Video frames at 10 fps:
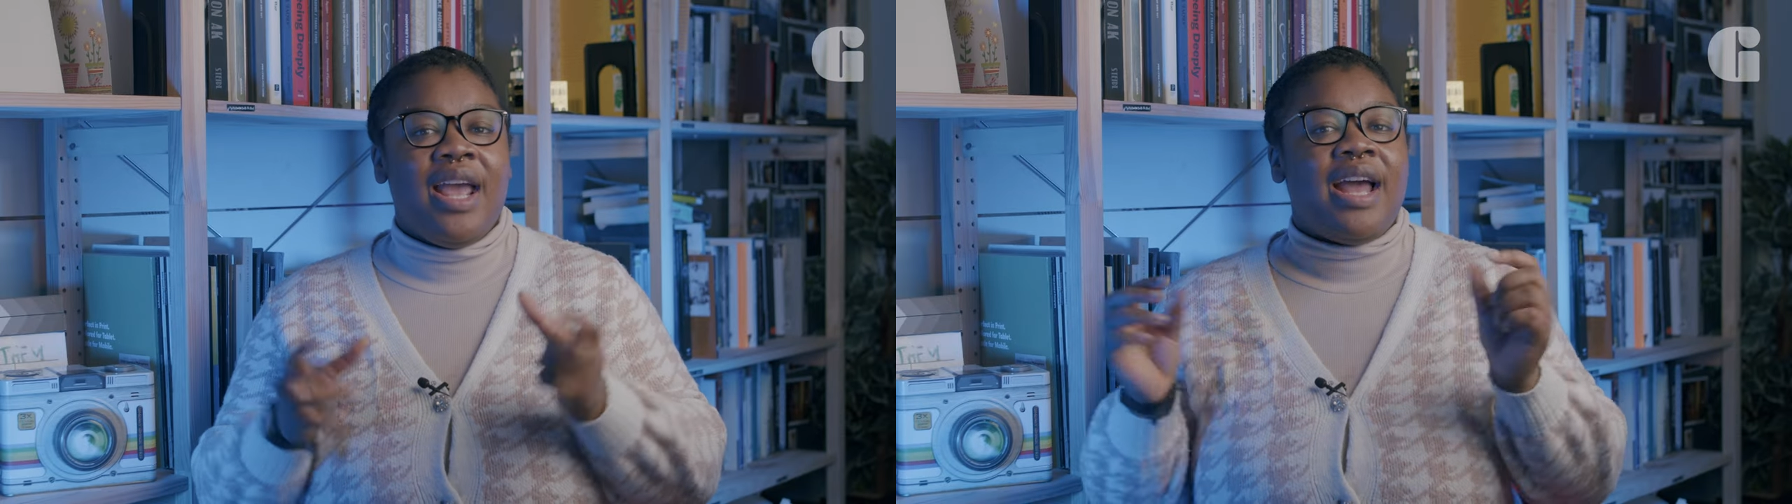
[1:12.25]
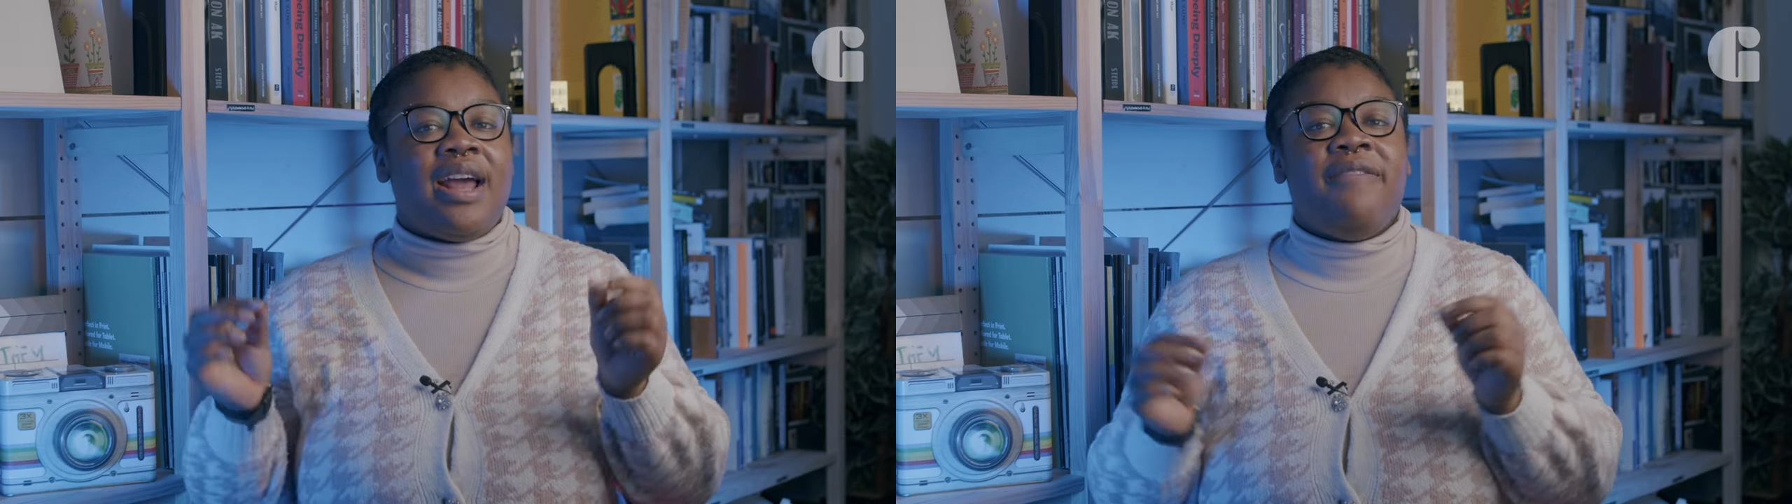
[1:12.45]

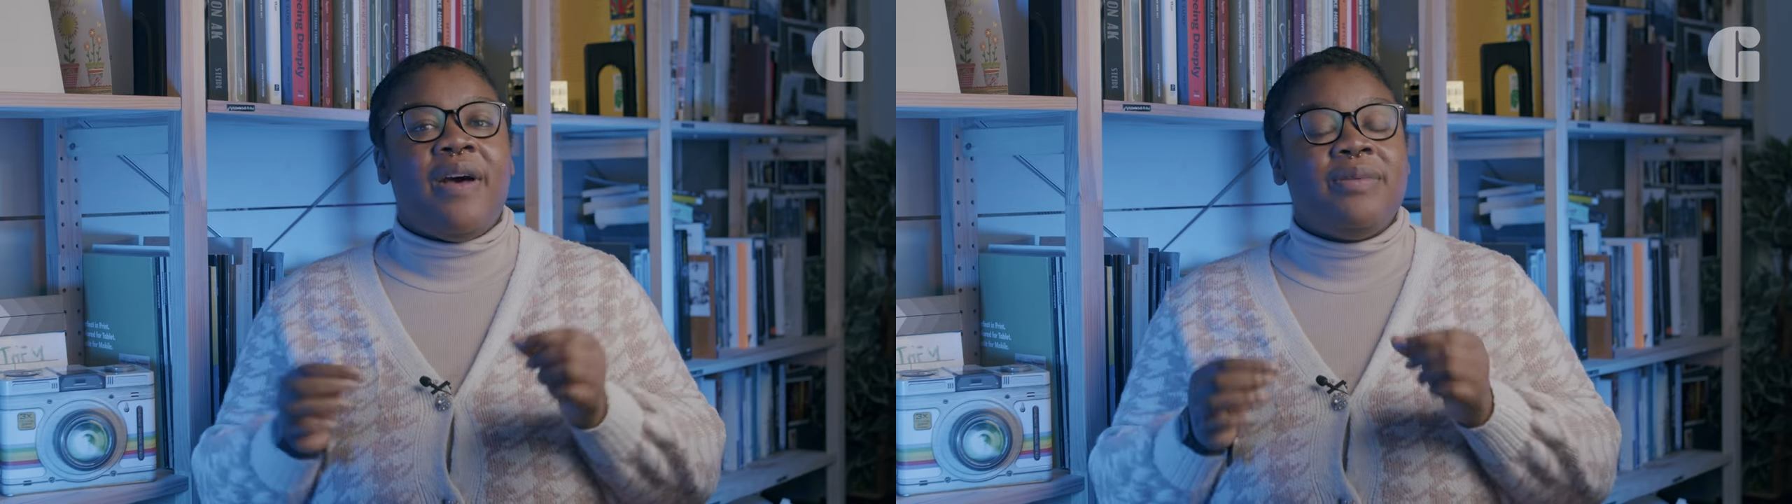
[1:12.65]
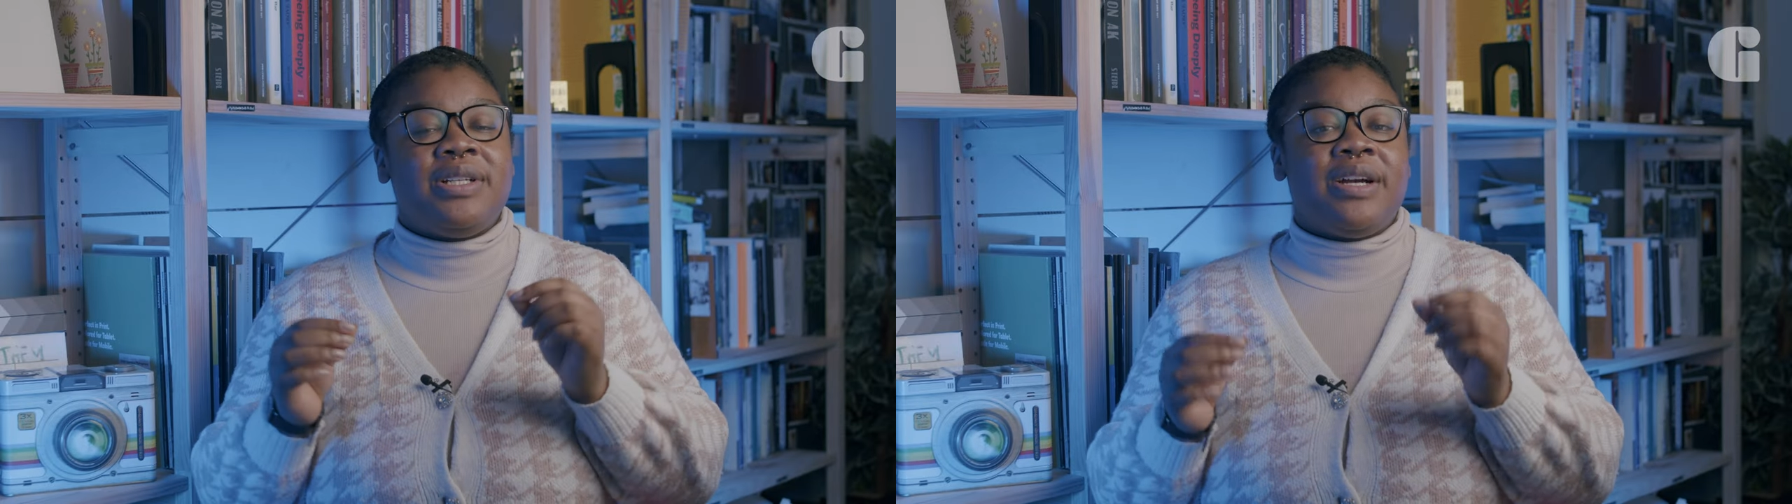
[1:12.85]
and I
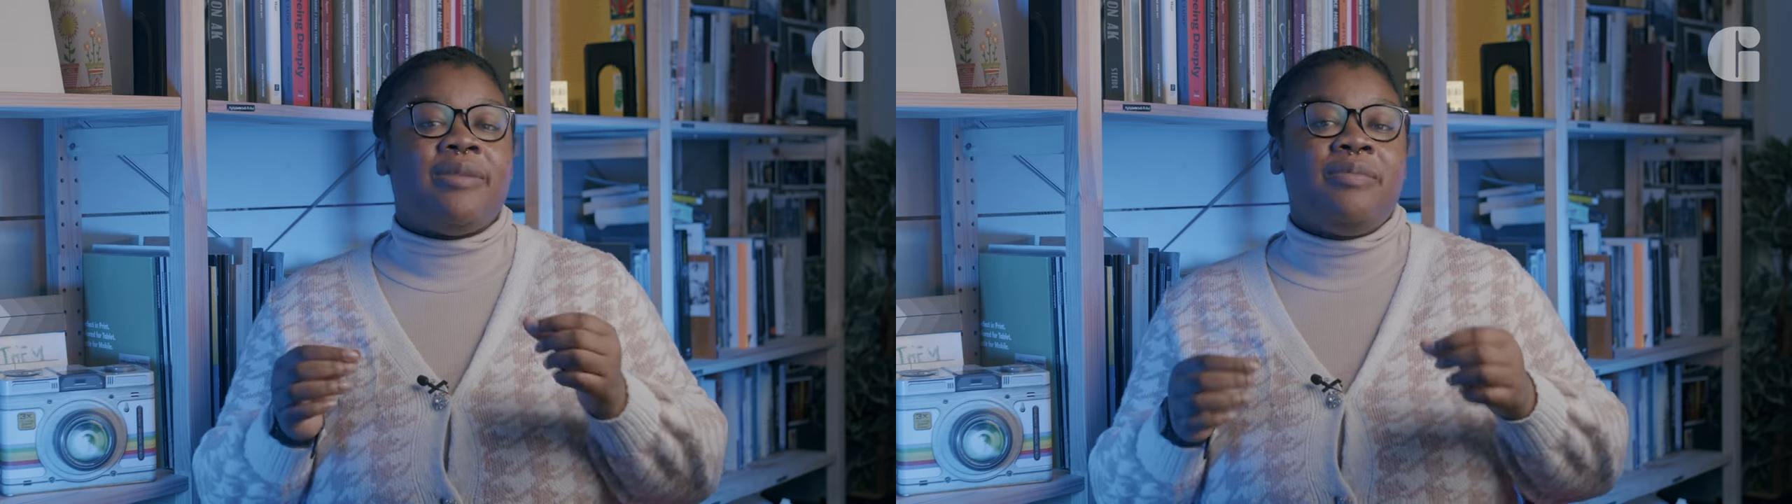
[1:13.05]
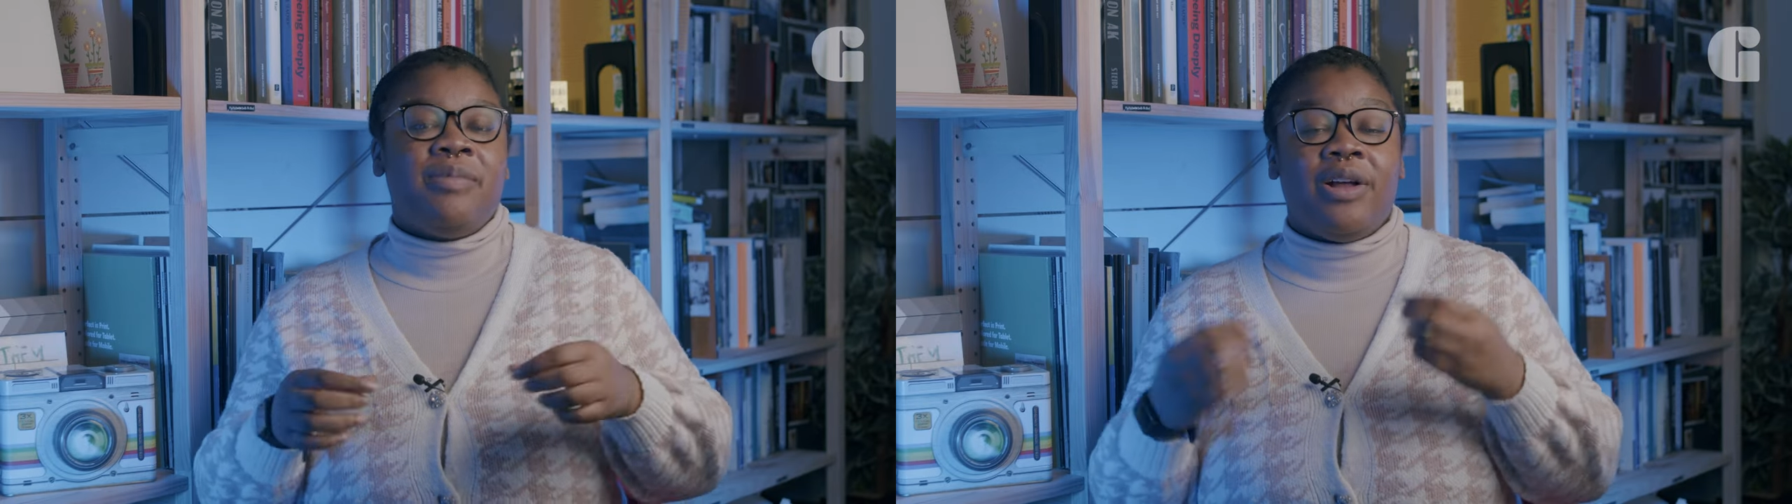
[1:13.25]
founded
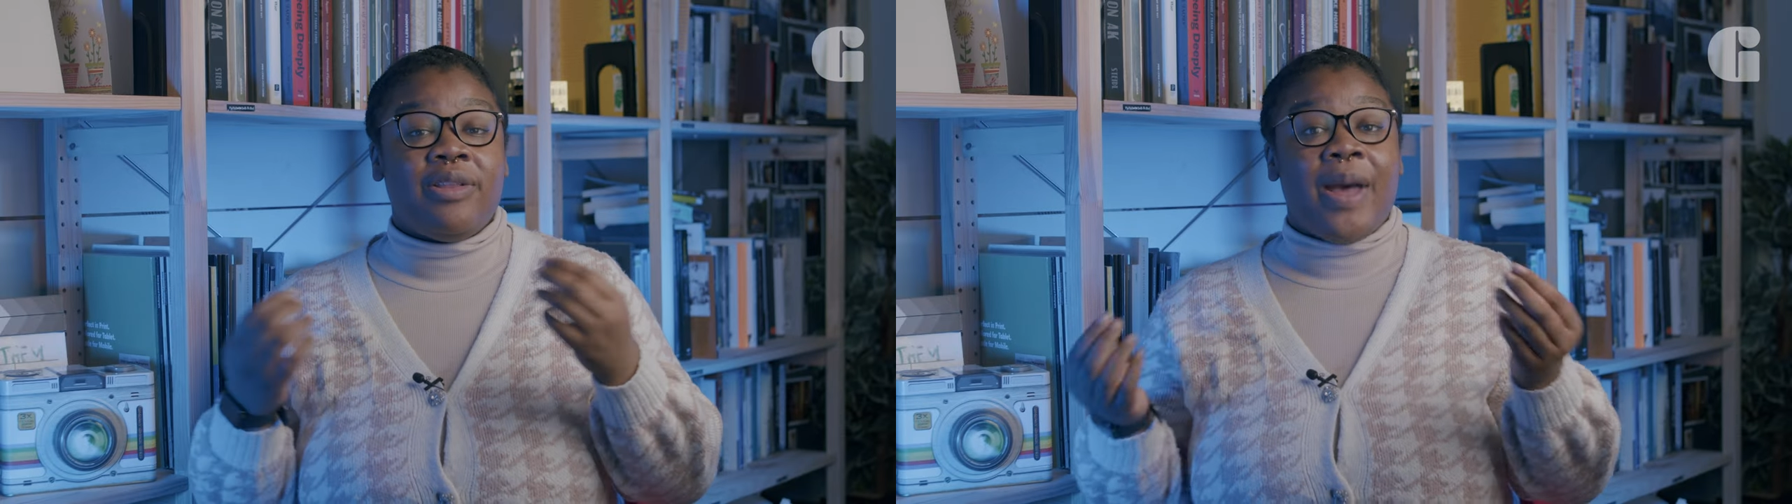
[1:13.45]
GORM on the